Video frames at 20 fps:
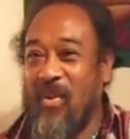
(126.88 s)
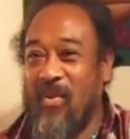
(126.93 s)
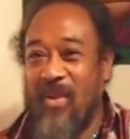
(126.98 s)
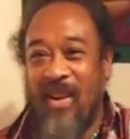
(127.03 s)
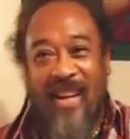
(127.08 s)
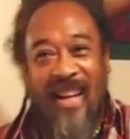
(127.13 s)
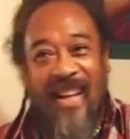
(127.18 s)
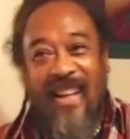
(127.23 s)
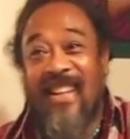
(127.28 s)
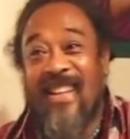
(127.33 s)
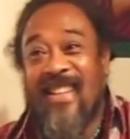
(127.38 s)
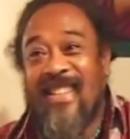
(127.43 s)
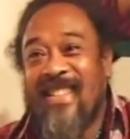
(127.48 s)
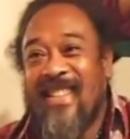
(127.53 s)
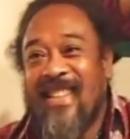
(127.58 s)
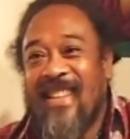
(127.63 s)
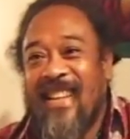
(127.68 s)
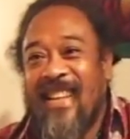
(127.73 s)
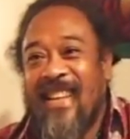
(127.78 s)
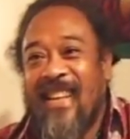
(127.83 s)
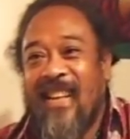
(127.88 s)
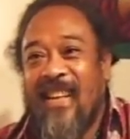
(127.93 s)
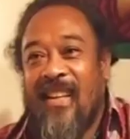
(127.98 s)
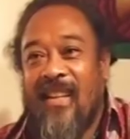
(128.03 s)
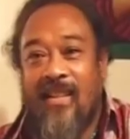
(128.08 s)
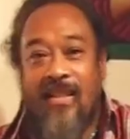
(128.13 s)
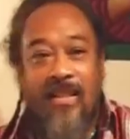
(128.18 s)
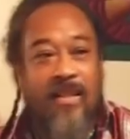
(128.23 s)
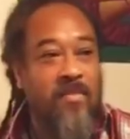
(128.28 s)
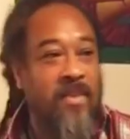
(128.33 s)
And we are like this.
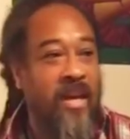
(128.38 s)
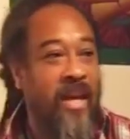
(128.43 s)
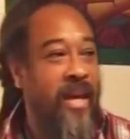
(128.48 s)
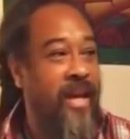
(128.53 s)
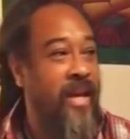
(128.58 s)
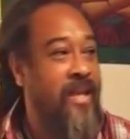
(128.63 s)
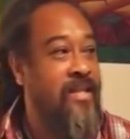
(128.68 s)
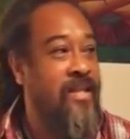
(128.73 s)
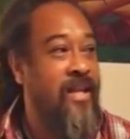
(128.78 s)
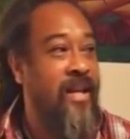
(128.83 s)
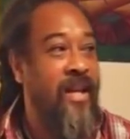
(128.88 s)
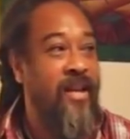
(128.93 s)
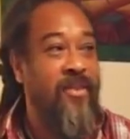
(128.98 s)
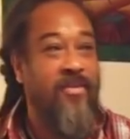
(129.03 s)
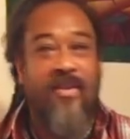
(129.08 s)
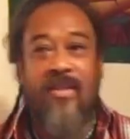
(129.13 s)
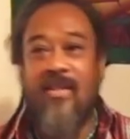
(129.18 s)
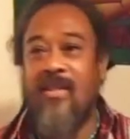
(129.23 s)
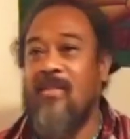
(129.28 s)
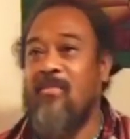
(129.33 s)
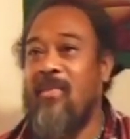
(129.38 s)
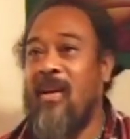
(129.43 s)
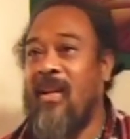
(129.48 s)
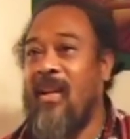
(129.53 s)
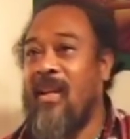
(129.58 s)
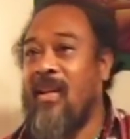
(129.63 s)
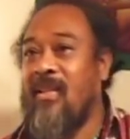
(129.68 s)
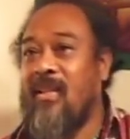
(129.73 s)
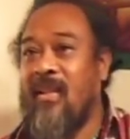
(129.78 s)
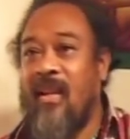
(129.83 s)
This is my ex-life, this is my
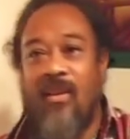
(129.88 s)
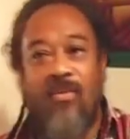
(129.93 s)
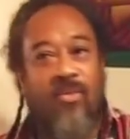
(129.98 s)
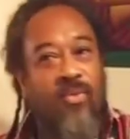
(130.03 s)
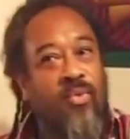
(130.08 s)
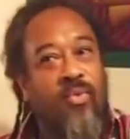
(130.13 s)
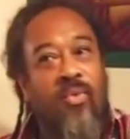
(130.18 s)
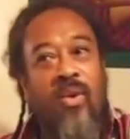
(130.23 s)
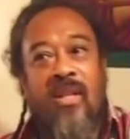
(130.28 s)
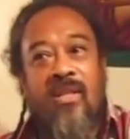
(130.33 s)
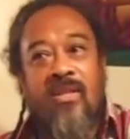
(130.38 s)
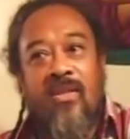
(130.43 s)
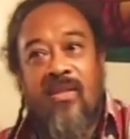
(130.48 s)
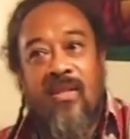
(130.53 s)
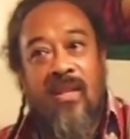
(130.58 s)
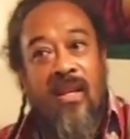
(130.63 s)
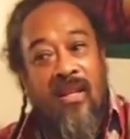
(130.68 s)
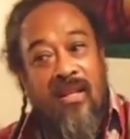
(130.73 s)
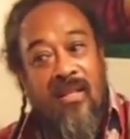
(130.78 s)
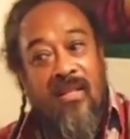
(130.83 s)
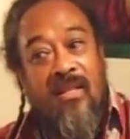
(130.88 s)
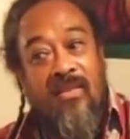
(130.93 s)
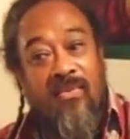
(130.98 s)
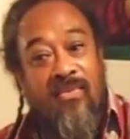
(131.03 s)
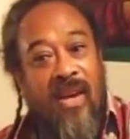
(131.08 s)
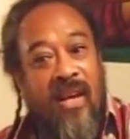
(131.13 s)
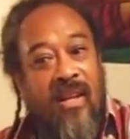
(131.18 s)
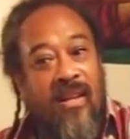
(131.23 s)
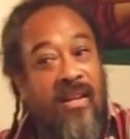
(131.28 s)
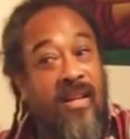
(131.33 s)
next life. Who wants to say this is
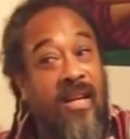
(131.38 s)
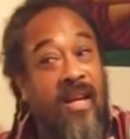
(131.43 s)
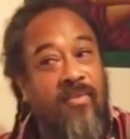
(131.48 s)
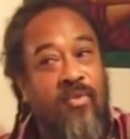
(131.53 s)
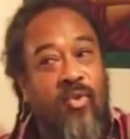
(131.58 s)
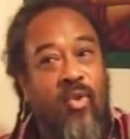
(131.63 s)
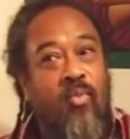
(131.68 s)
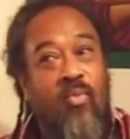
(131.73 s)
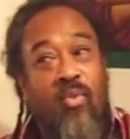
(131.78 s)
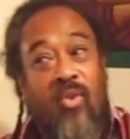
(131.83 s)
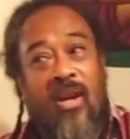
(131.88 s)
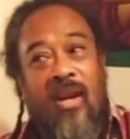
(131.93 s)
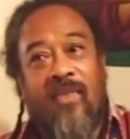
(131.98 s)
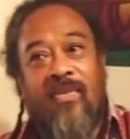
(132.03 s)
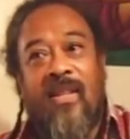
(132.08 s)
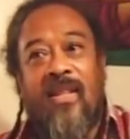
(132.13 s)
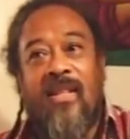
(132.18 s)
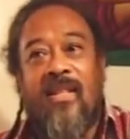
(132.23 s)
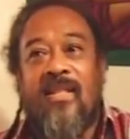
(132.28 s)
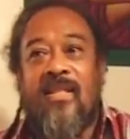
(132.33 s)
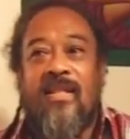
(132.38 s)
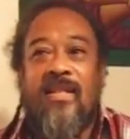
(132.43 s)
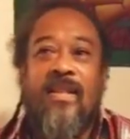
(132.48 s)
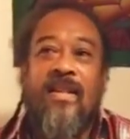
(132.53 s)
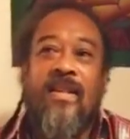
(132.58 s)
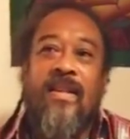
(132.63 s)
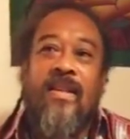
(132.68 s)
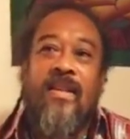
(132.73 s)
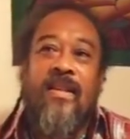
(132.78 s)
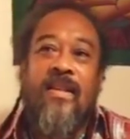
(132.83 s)
final life? No more after this.